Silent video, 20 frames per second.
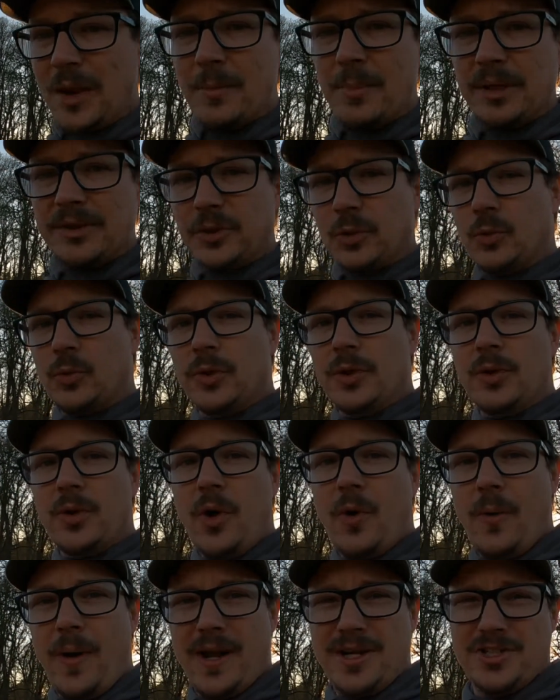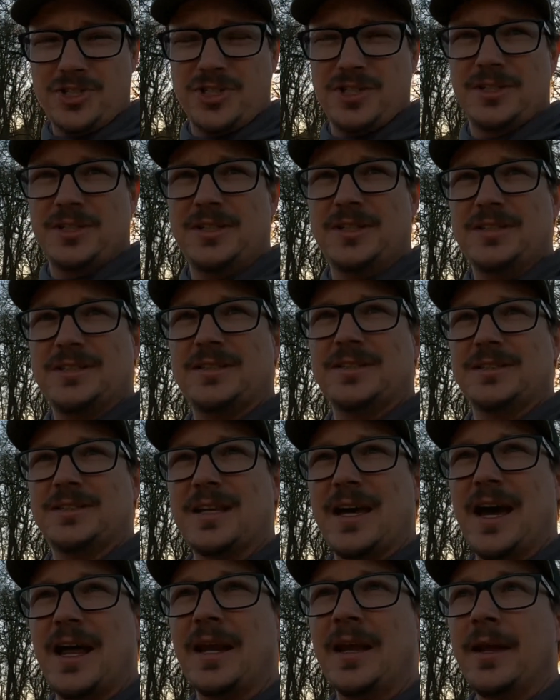But the real question is
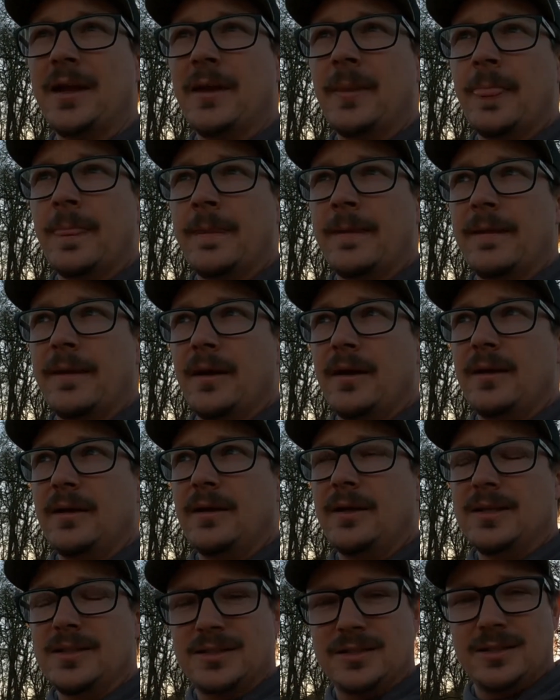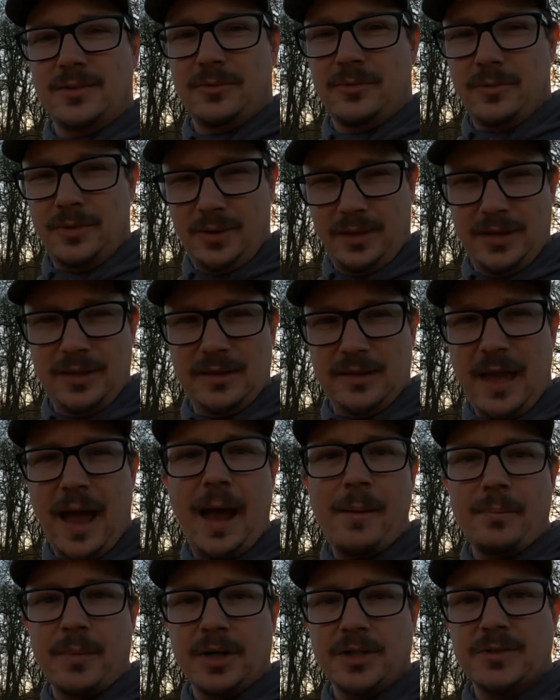it really
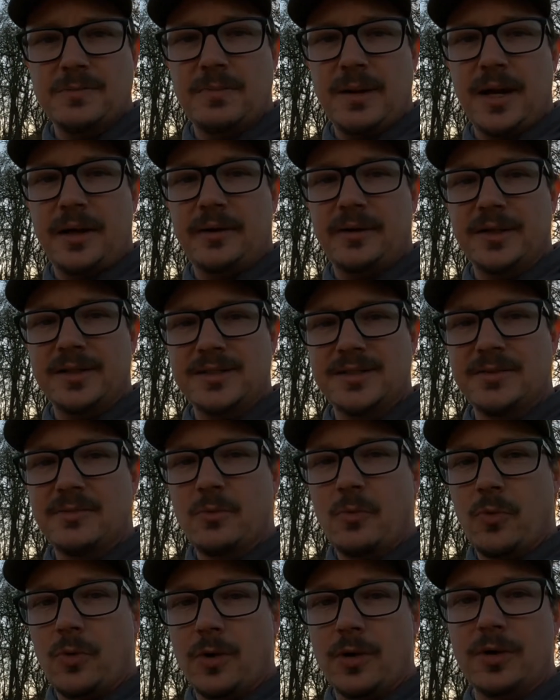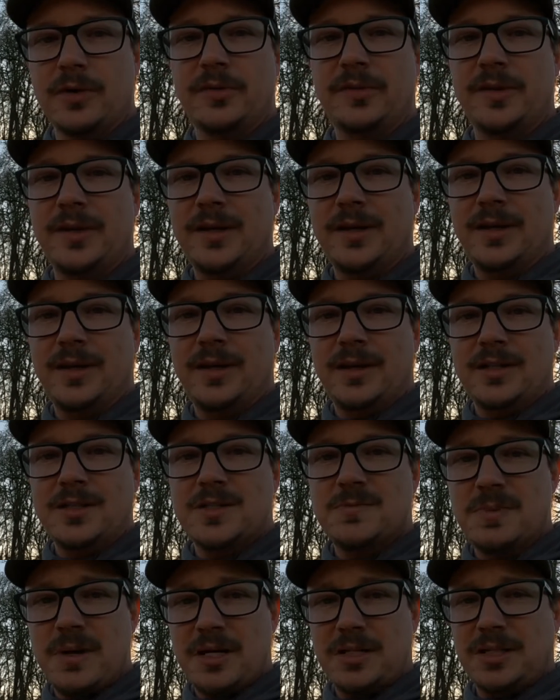that much better? Is it worth
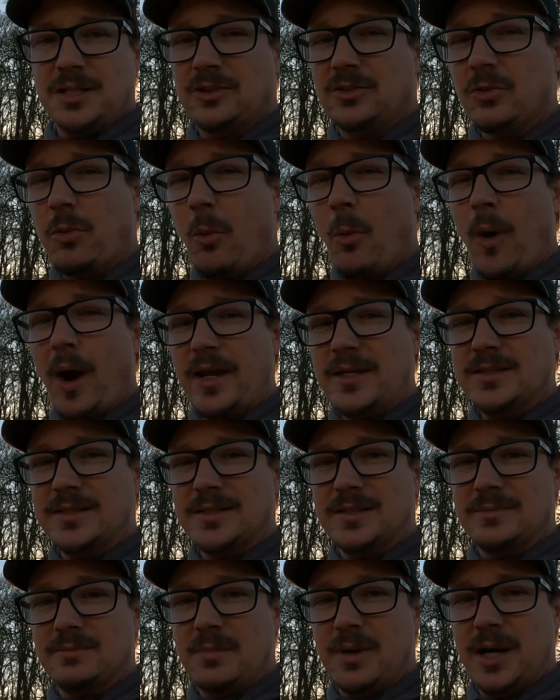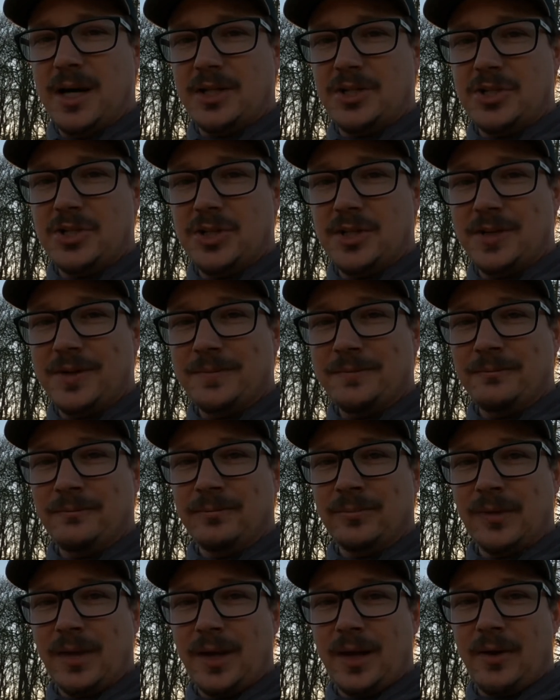spending twice as much,
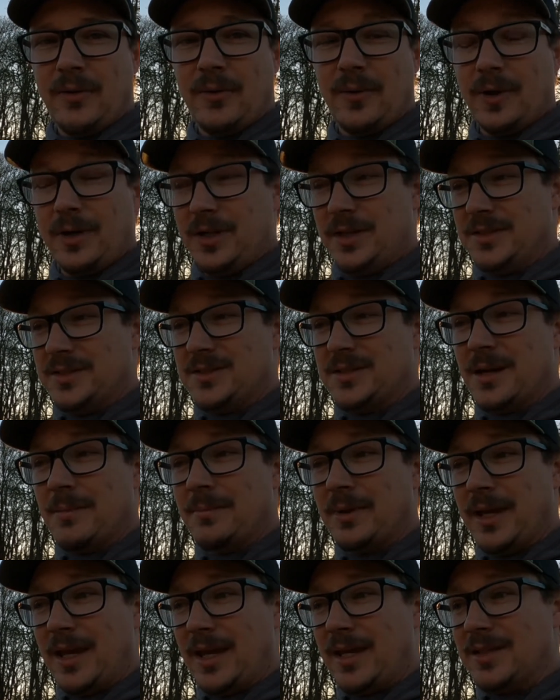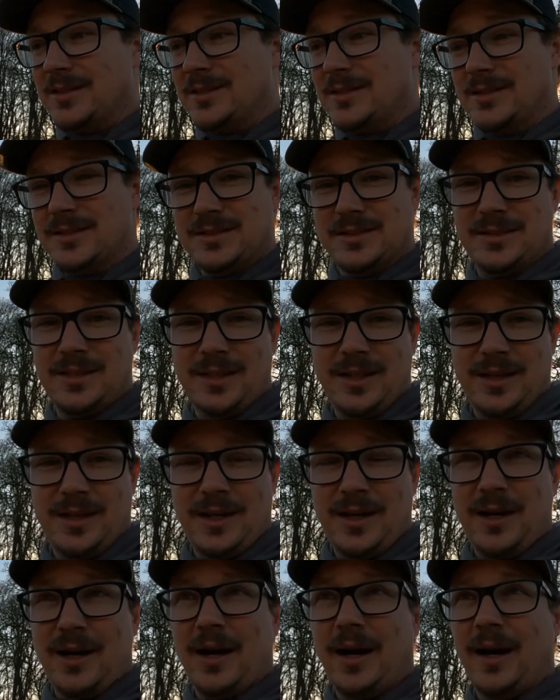or in some cases,
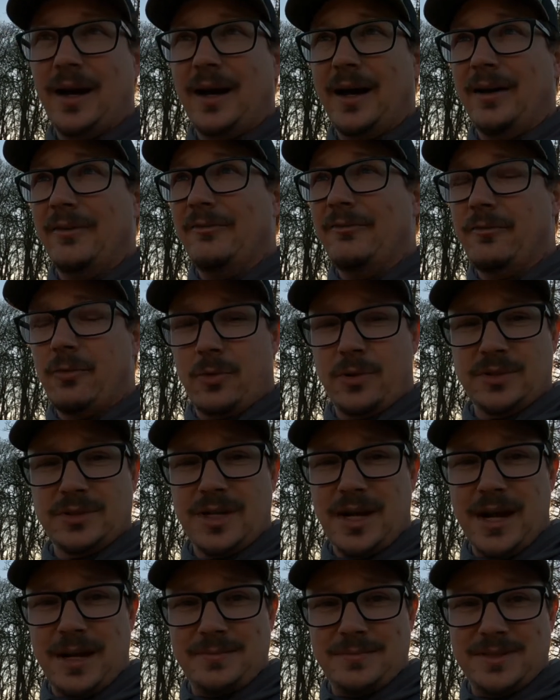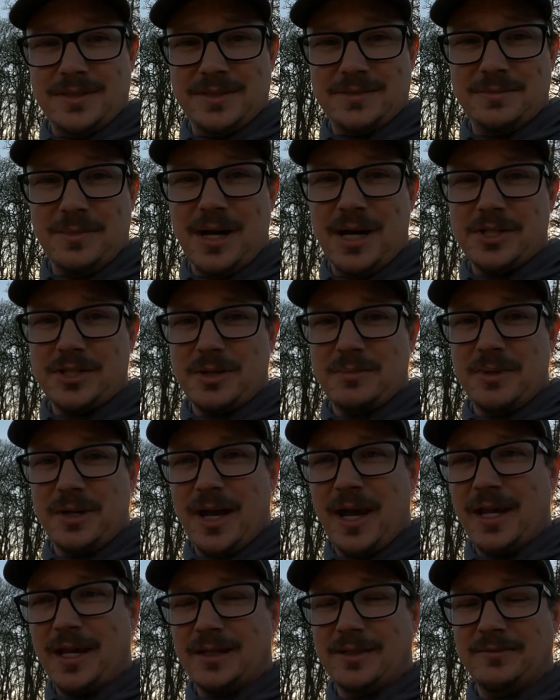four times as much? I
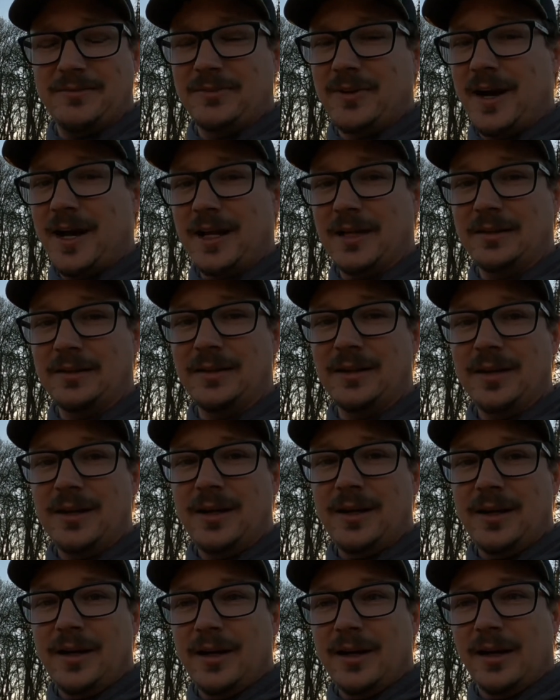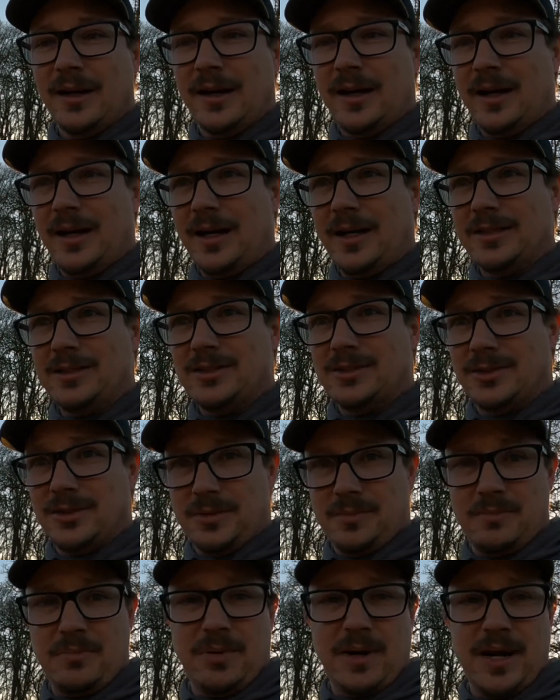mean, I can find
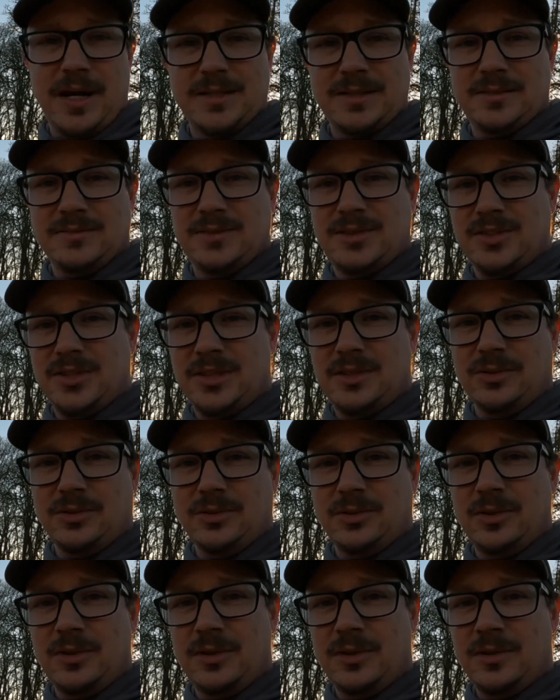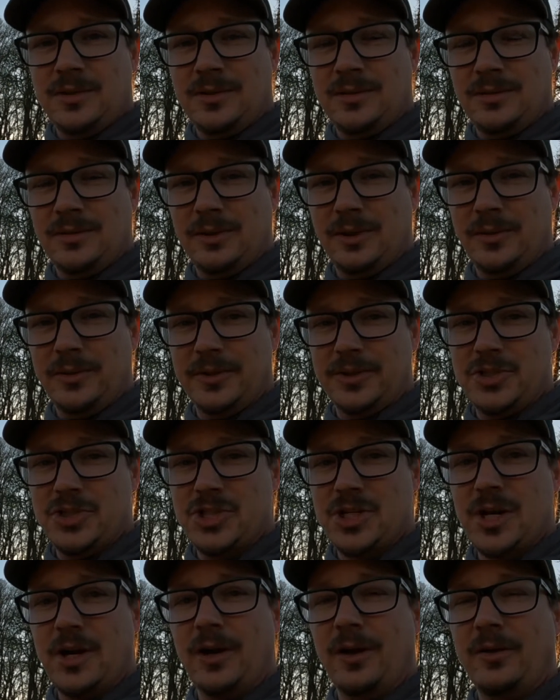certain brands of steel loaded
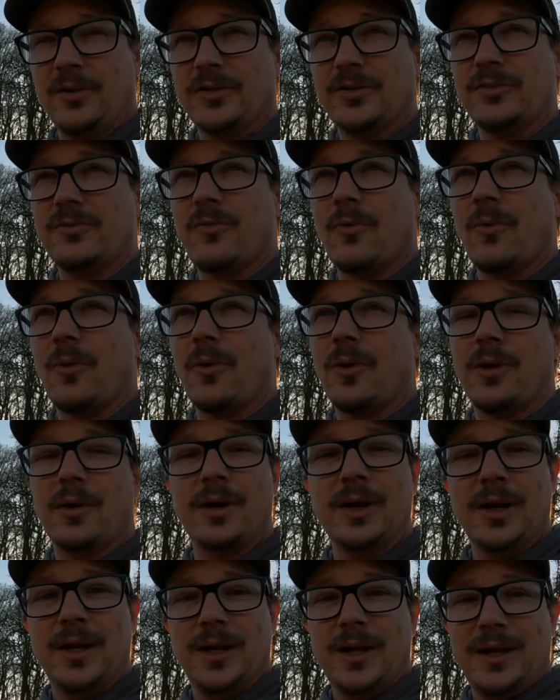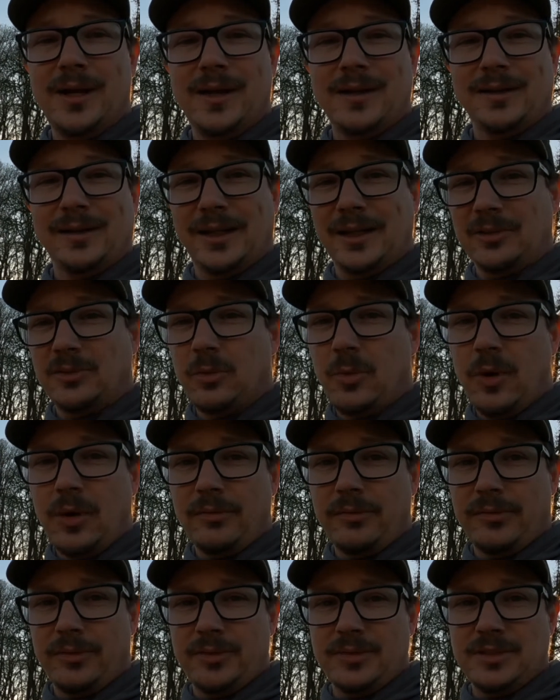shells for like
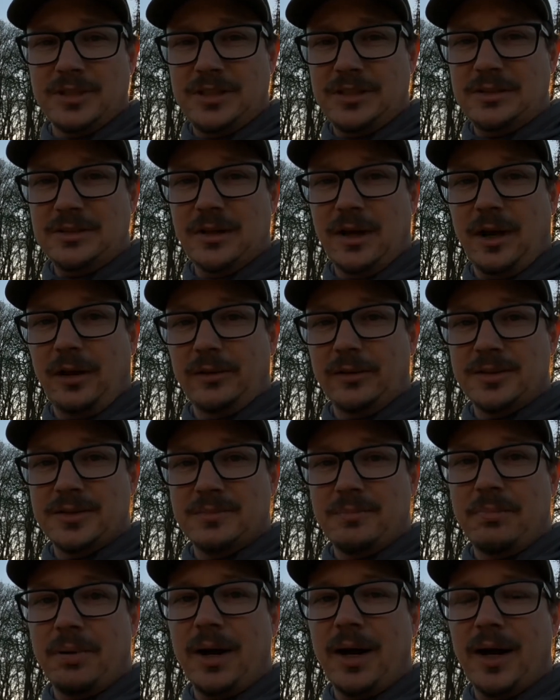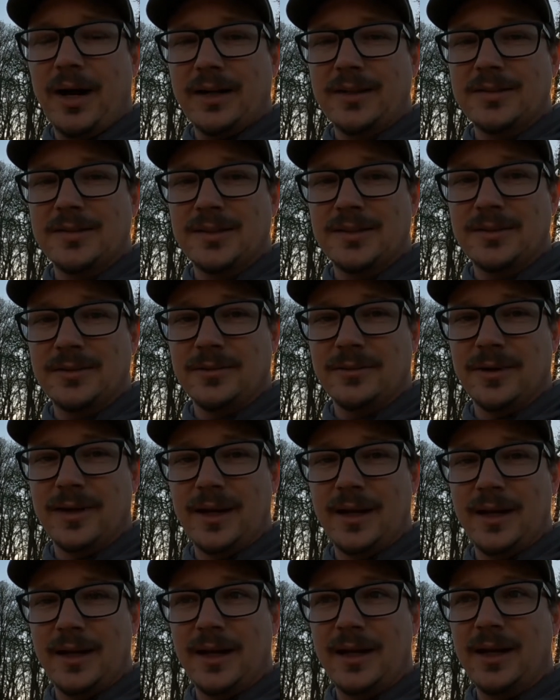$12-13 a box,
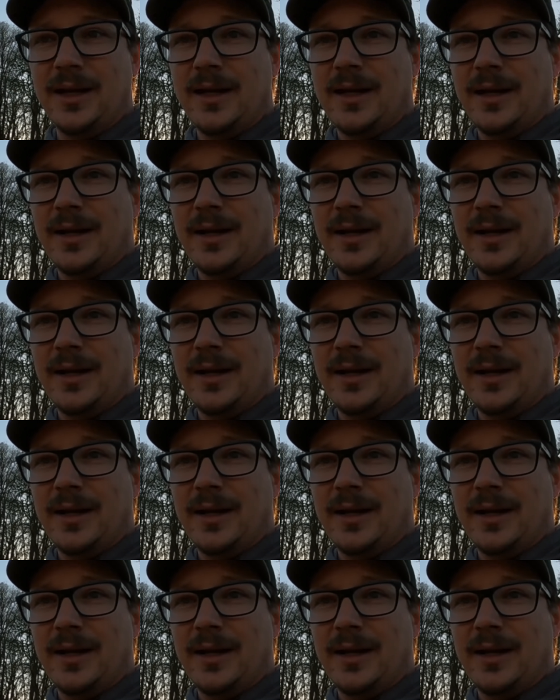okay?